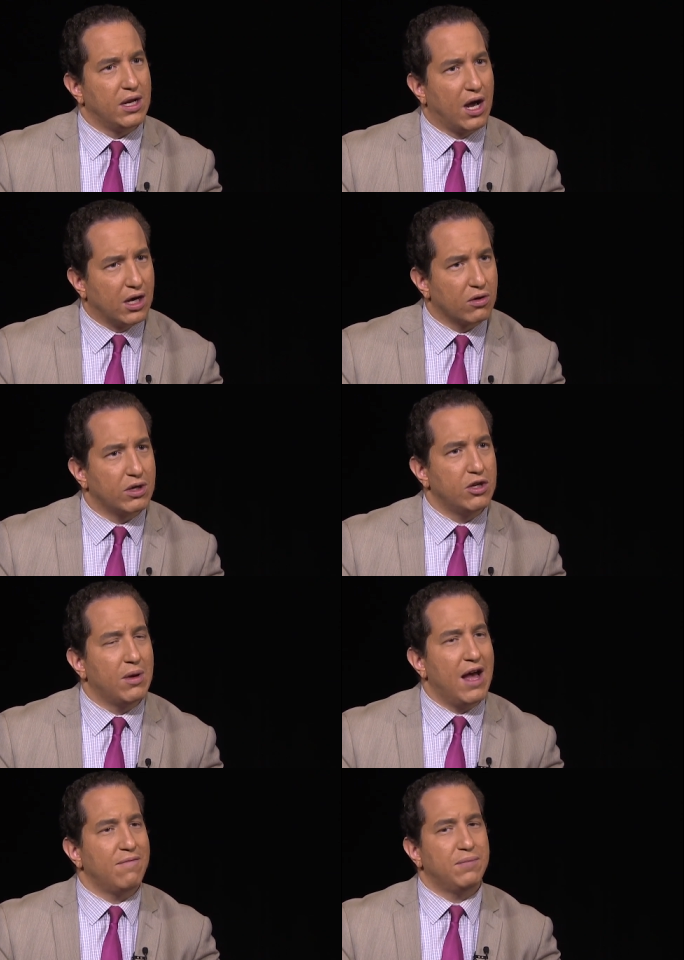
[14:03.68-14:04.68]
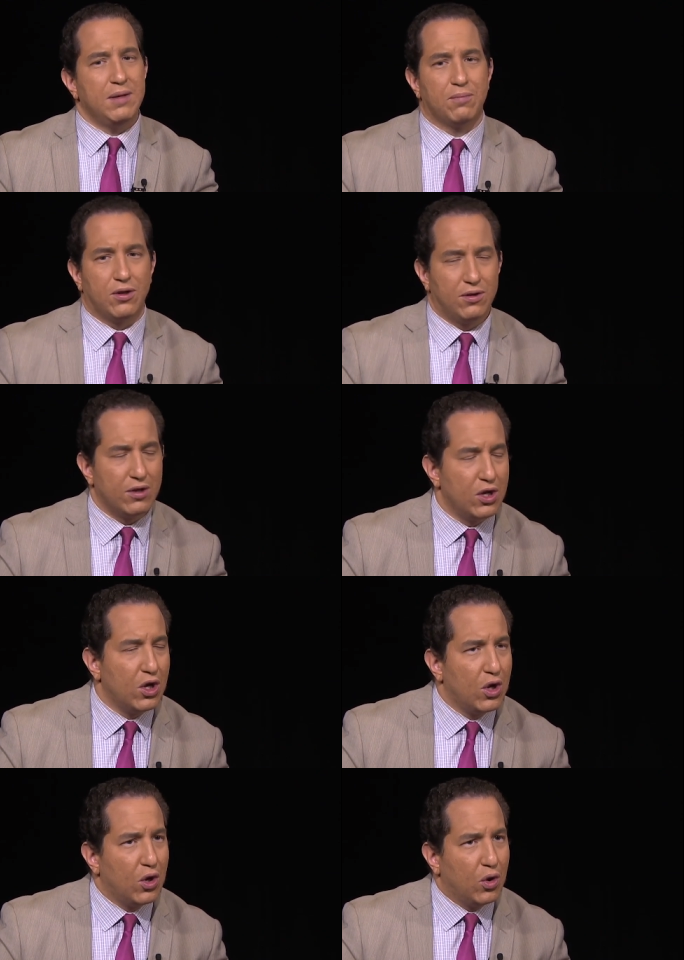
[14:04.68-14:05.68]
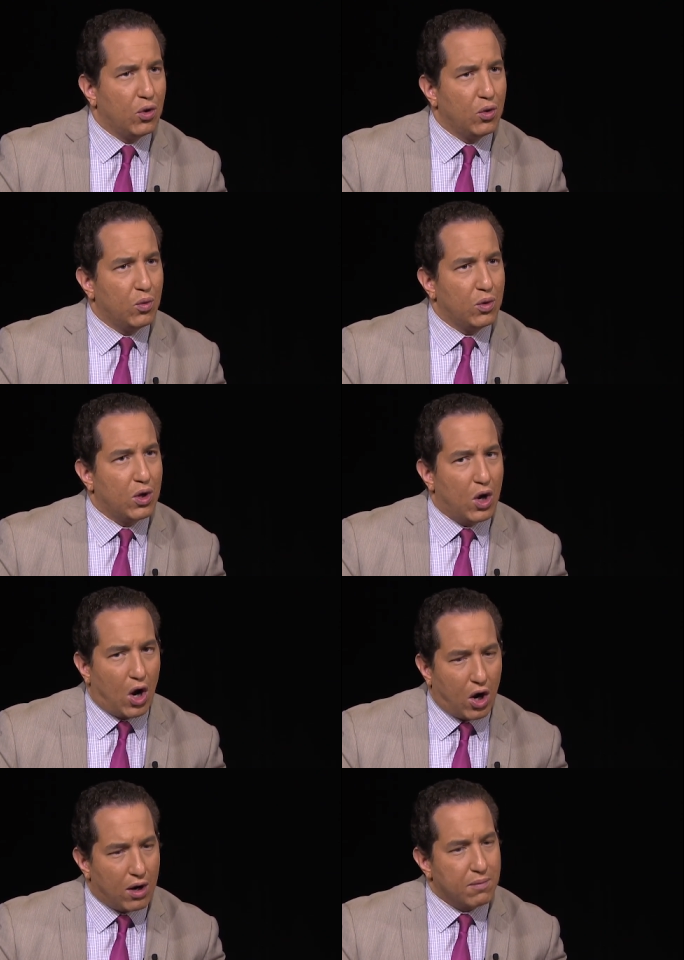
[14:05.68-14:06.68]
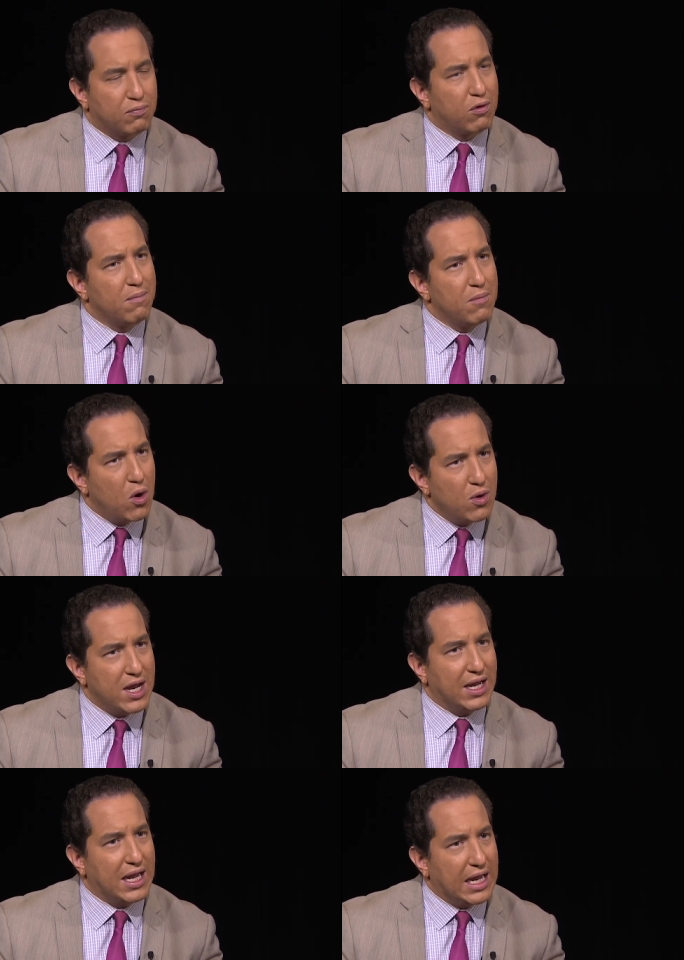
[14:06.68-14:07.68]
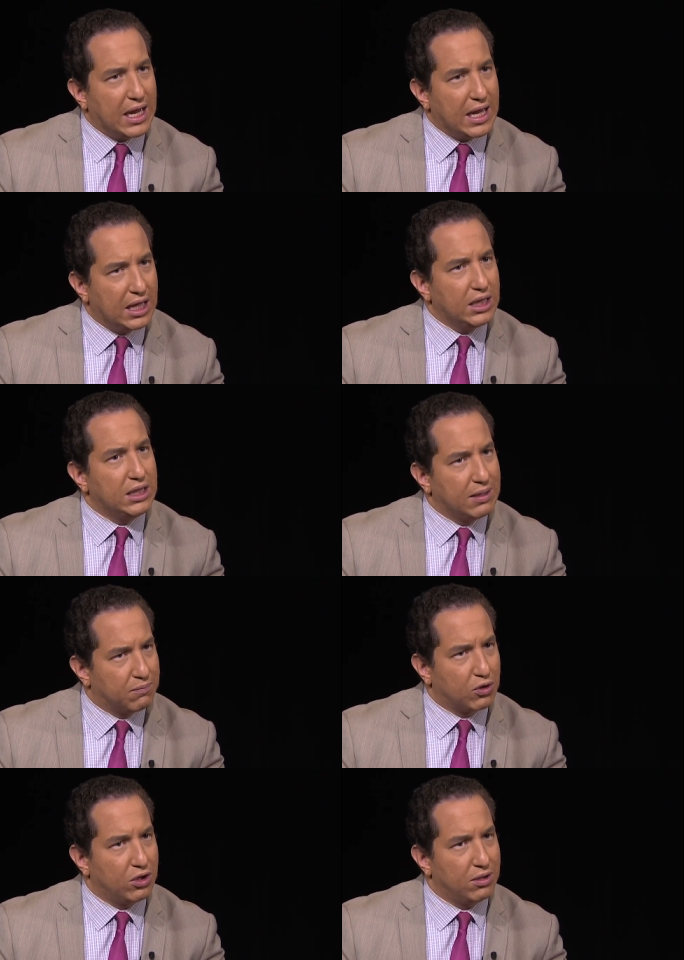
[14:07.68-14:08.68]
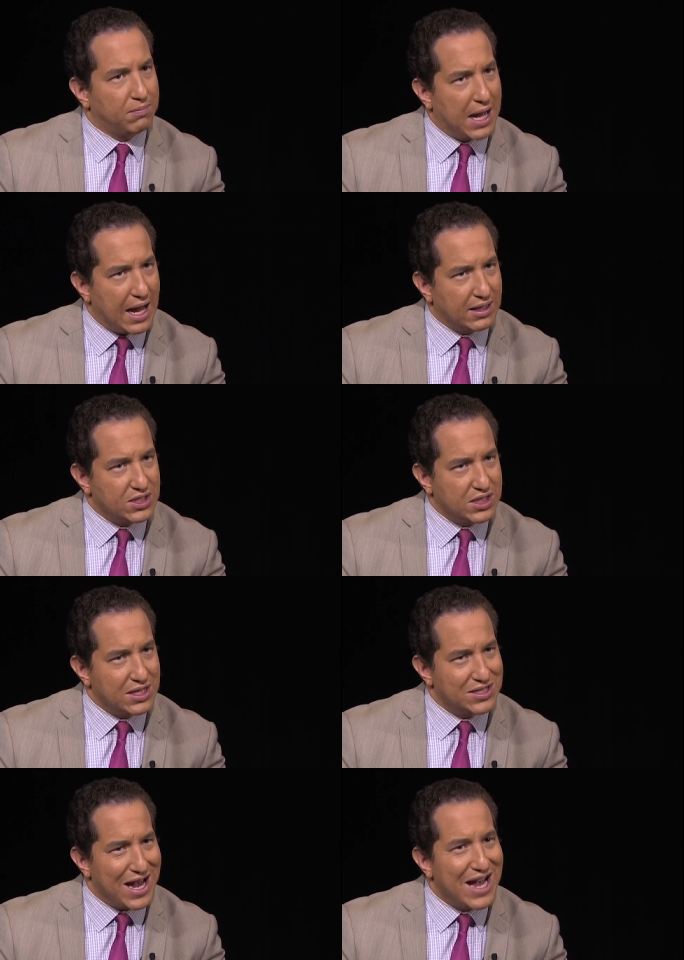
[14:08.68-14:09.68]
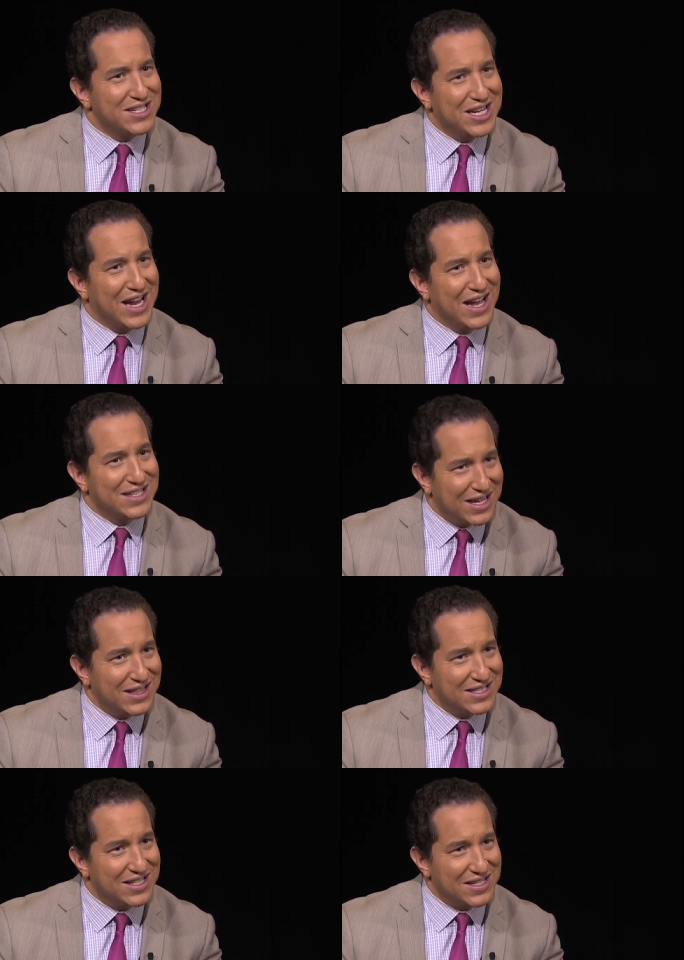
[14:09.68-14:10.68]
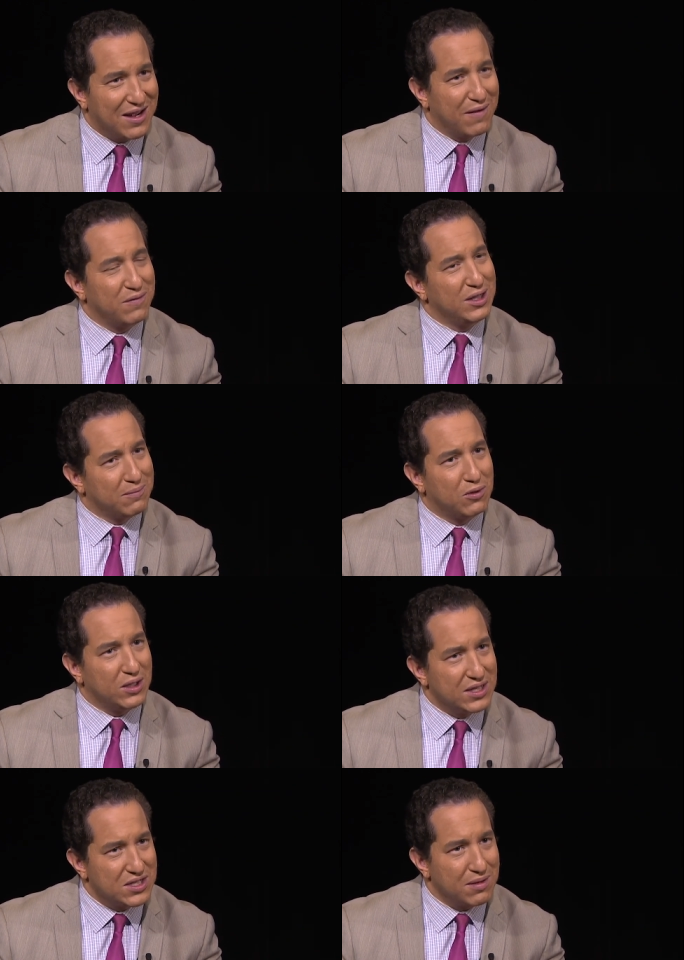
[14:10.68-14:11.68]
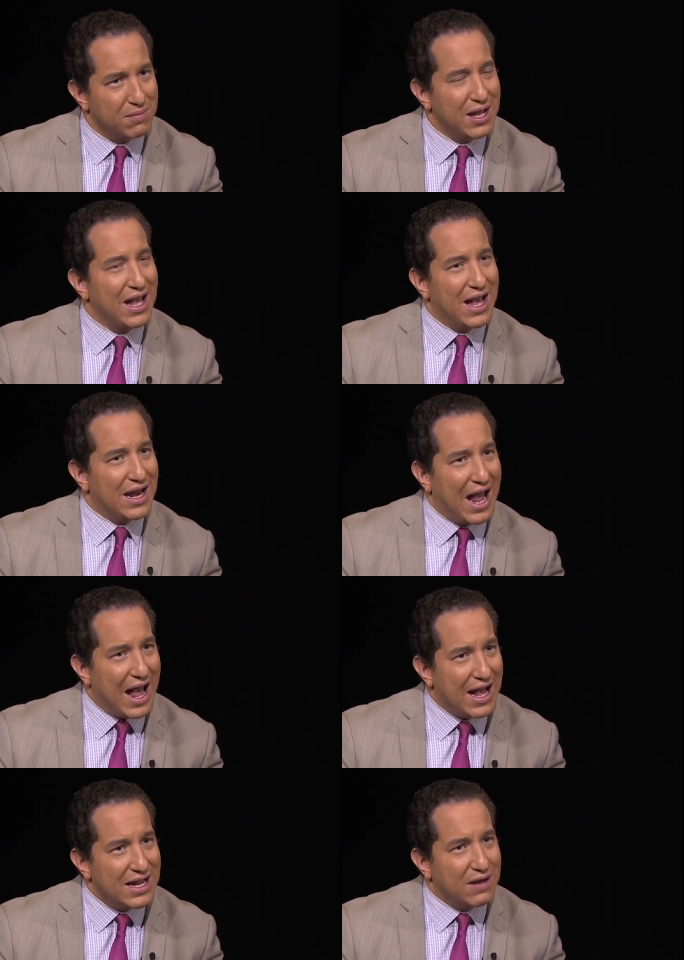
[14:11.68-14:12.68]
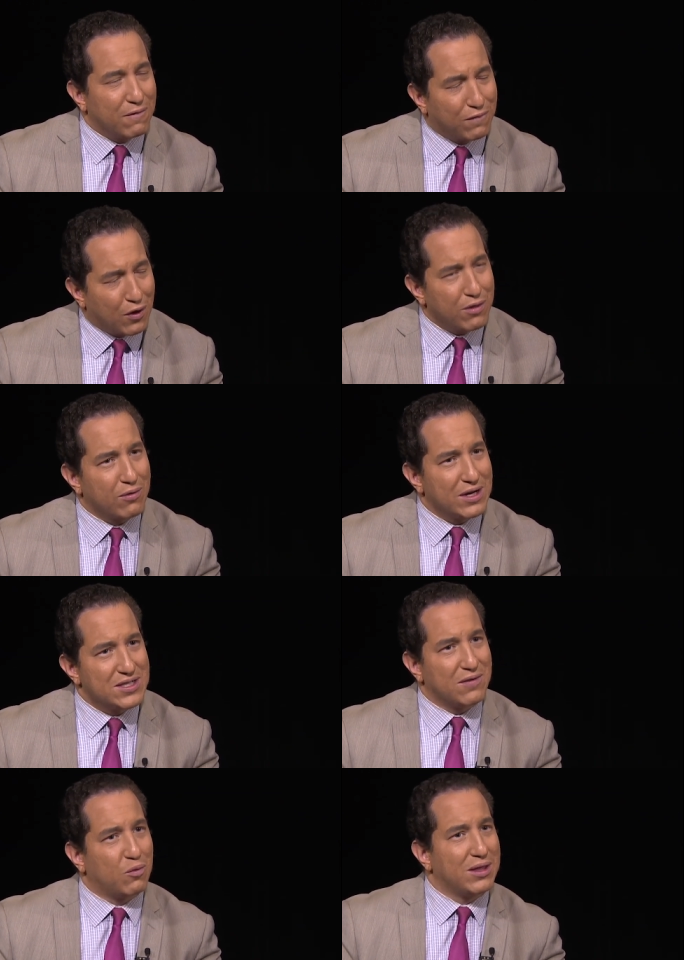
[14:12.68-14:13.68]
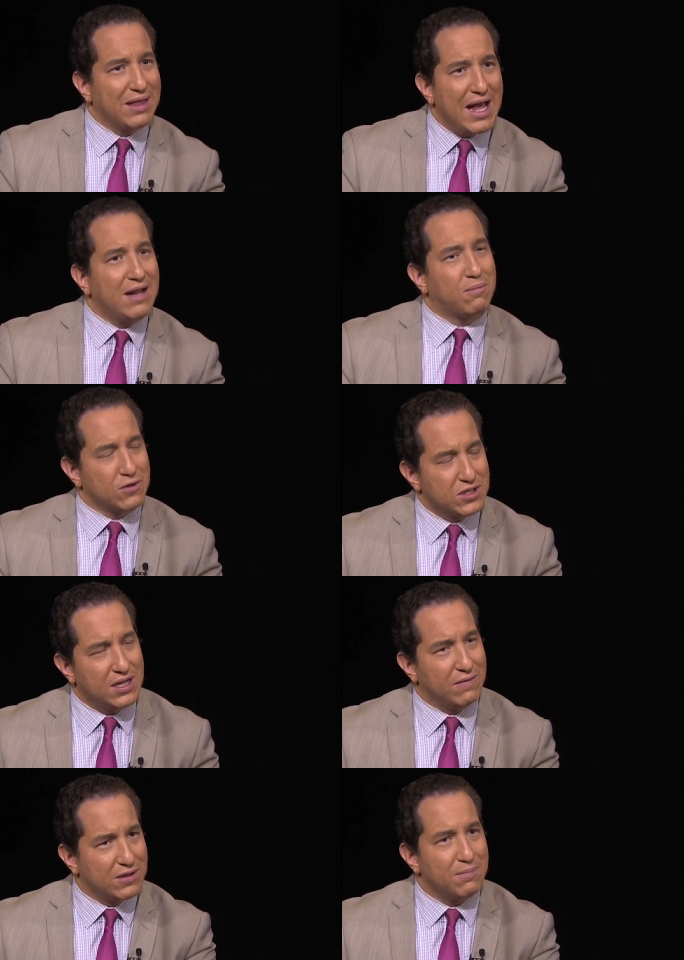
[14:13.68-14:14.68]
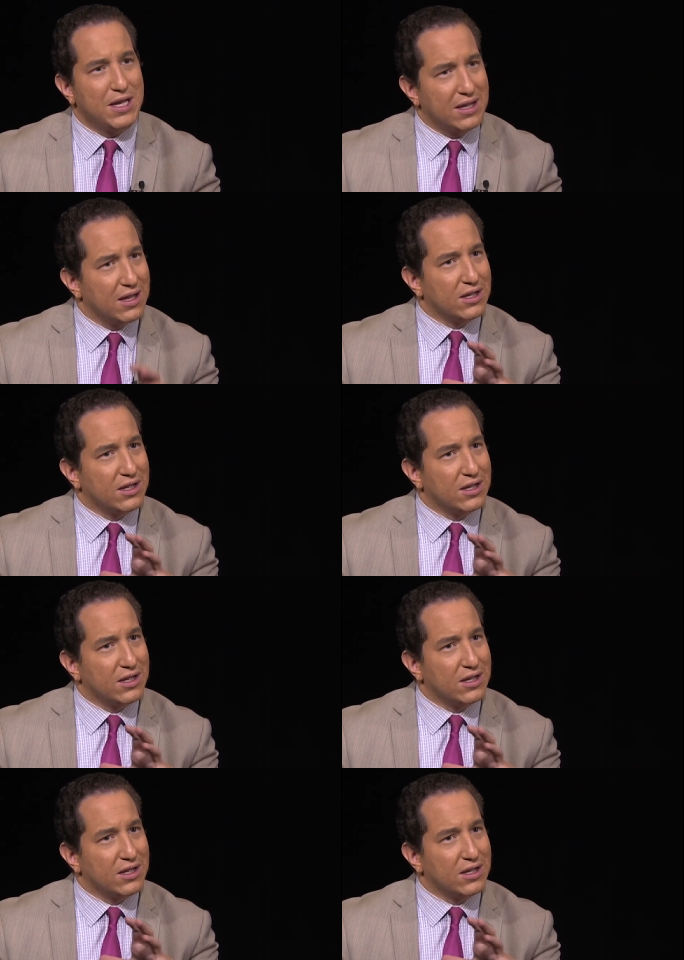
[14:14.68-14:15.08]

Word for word: in Hungary, you have people who are promoting illiberal policies as the antithesis of liberalism and uh, in furtherance of what they perceive to be